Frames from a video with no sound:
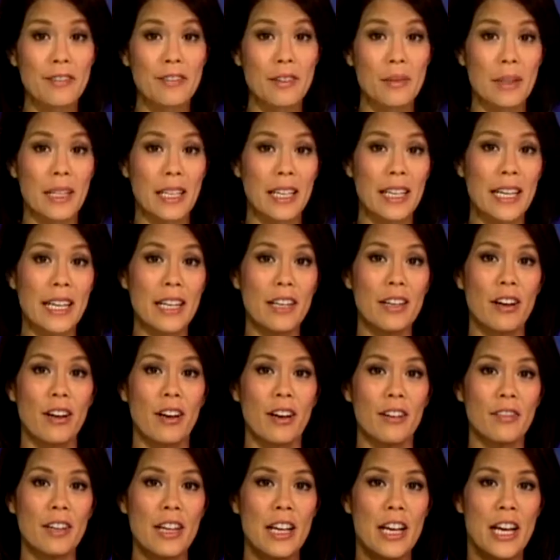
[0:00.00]
from the
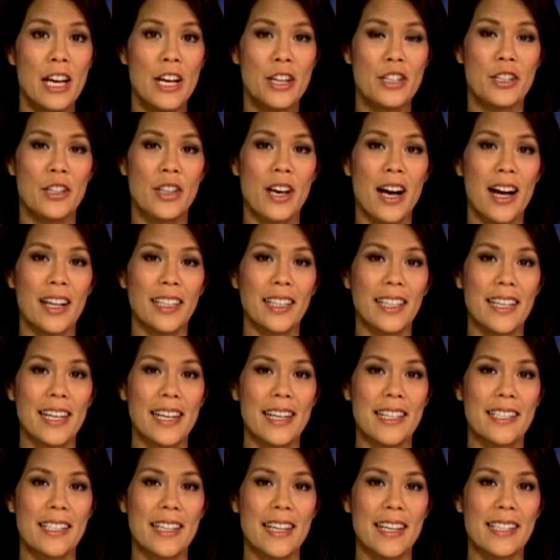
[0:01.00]
kickoff to the
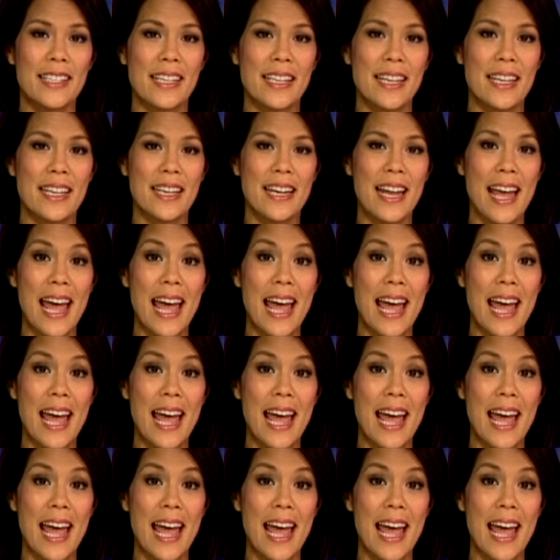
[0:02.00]
holiday season